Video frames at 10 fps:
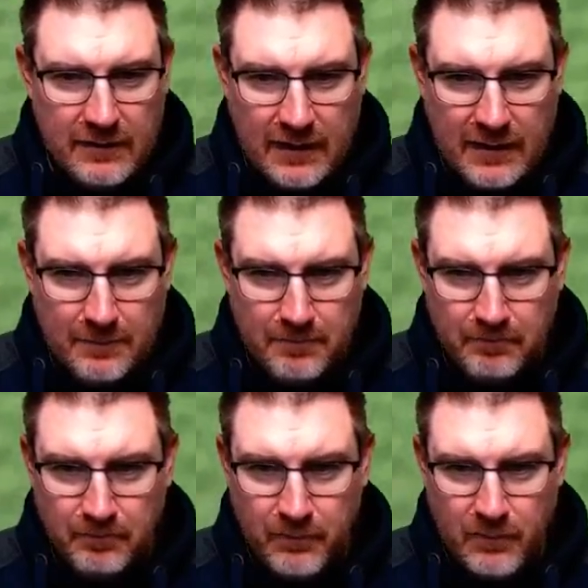um,
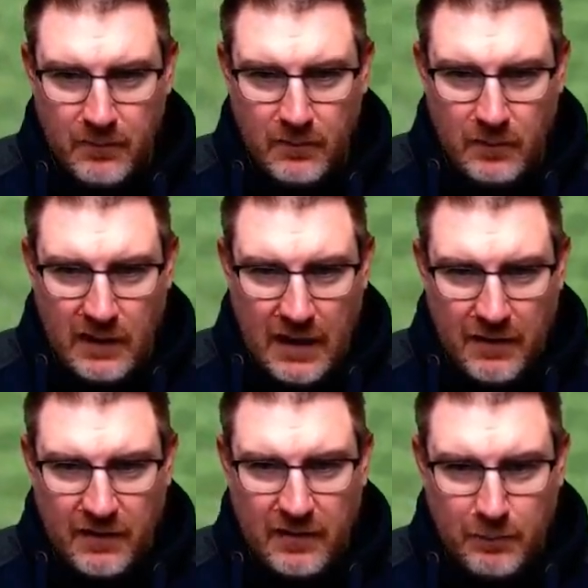yeah,
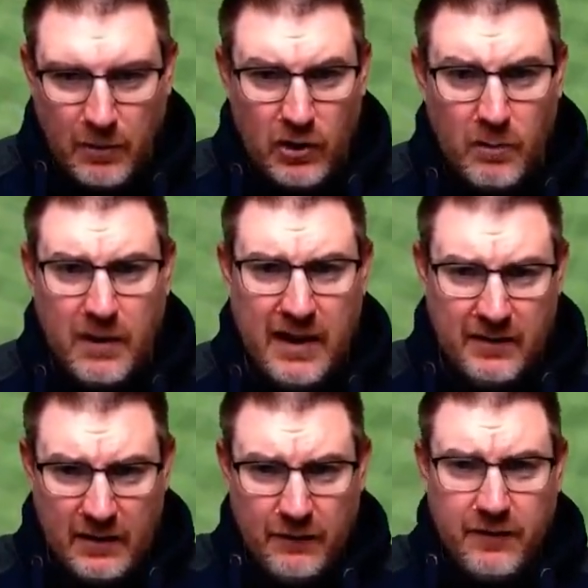this is by no means
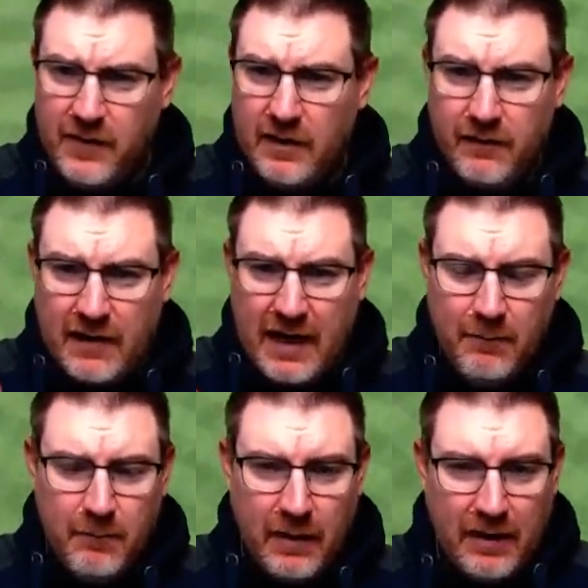a definitive
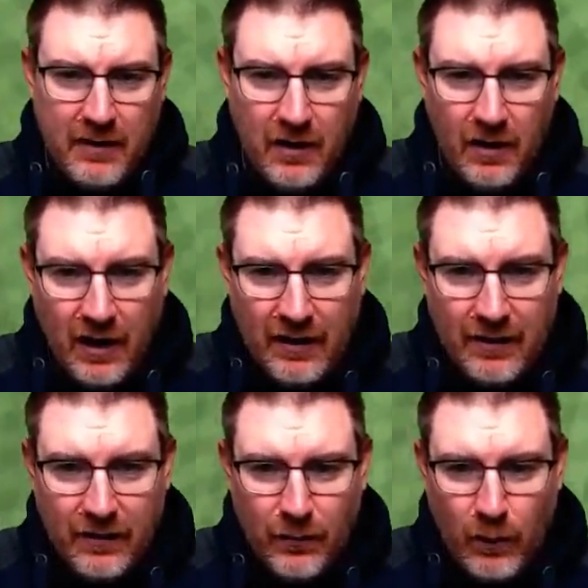game, but
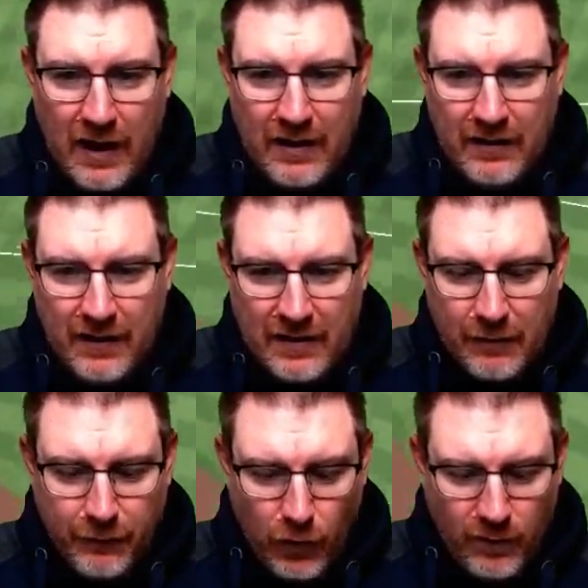the, the, way and the
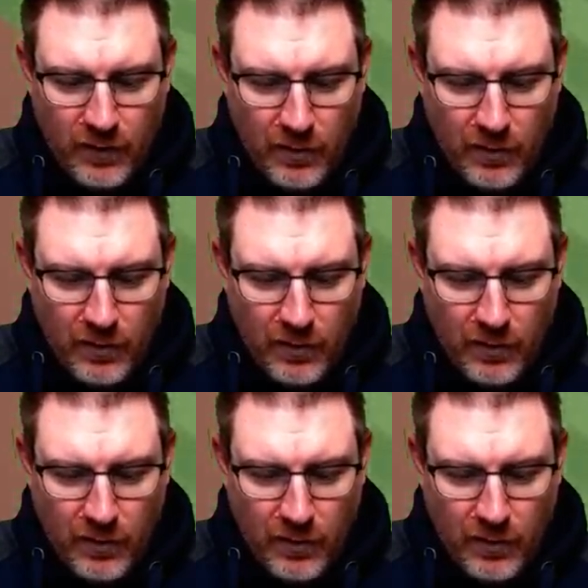form that